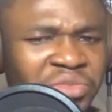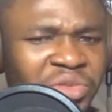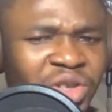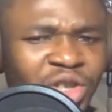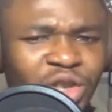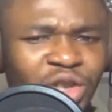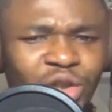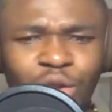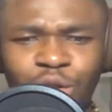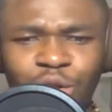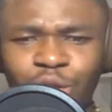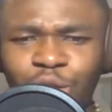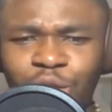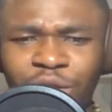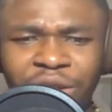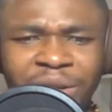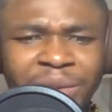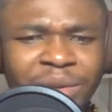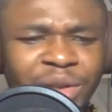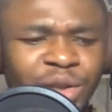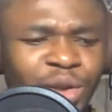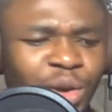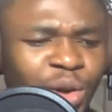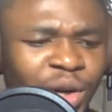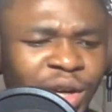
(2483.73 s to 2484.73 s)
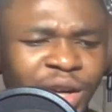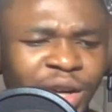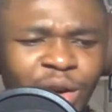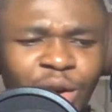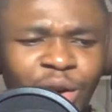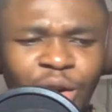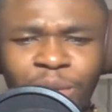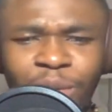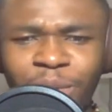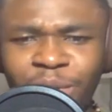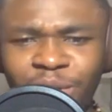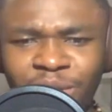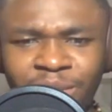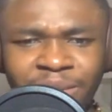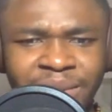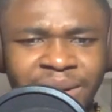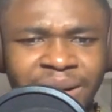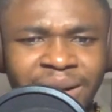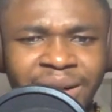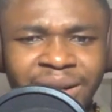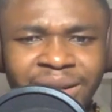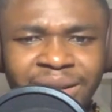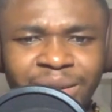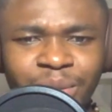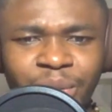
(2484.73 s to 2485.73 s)
structuring your income or something like
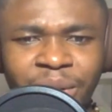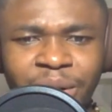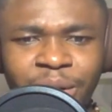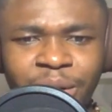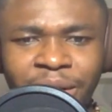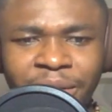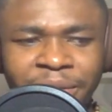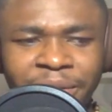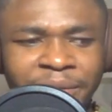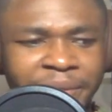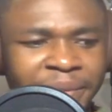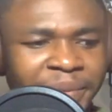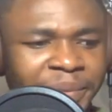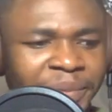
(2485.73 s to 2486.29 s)
that, where you have